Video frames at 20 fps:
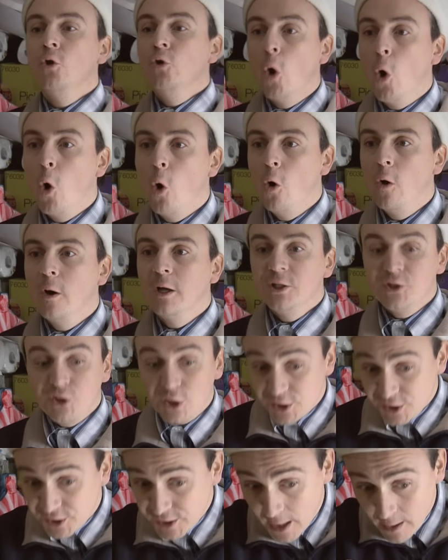No,
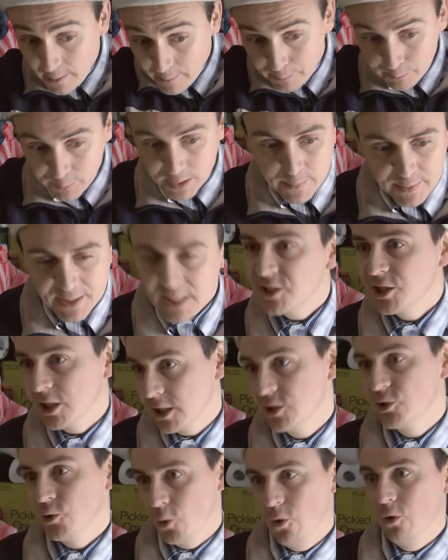just play with your
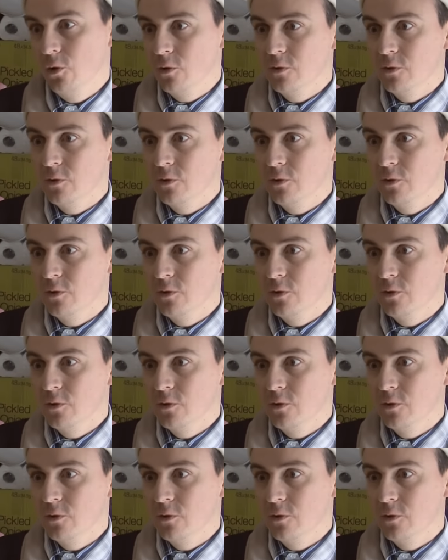jigsaw.